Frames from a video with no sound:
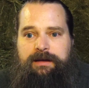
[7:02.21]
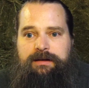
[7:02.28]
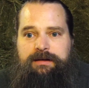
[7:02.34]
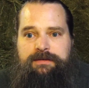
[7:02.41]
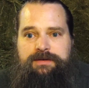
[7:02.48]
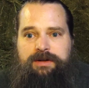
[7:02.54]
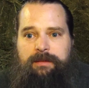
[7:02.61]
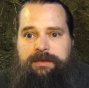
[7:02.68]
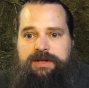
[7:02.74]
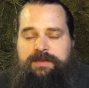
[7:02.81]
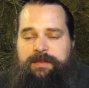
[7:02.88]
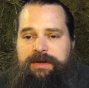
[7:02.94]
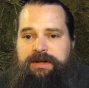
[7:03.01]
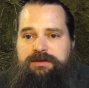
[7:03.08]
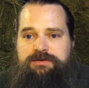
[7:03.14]
And if somebody's
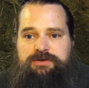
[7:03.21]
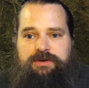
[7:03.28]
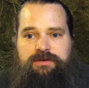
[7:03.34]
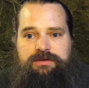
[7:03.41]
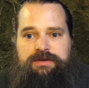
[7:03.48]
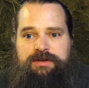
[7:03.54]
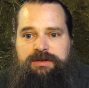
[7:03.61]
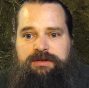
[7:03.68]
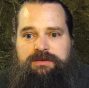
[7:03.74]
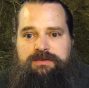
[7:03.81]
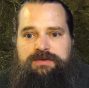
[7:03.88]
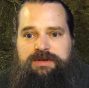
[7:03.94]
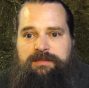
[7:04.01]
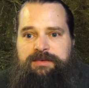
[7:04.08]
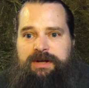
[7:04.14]
being a jerk to you,
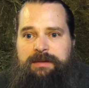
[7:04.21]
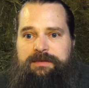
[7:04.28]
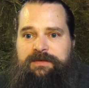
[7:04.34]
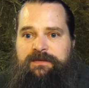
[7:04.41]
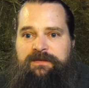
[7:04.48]
sometimes